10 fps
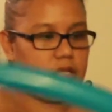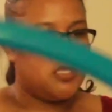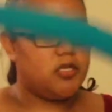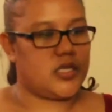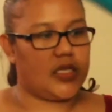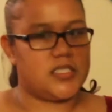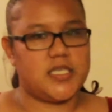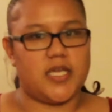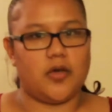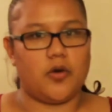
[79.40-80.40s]
Then you're gonna
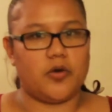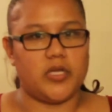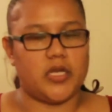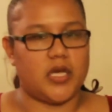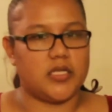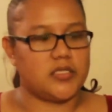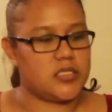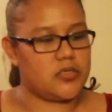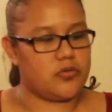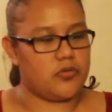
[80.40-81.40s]
take, hold it
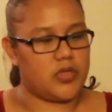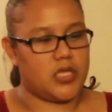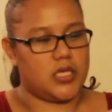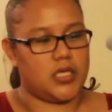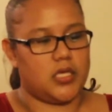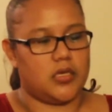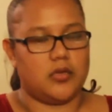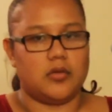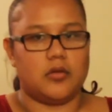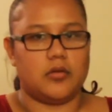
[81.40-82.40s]
onto the
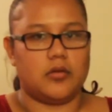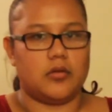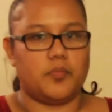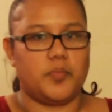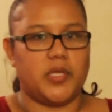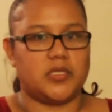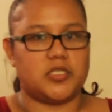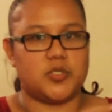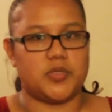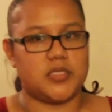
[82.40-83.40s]

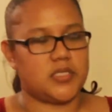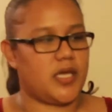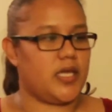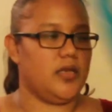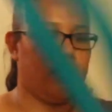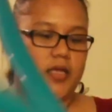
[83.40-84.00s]
pinch twist side,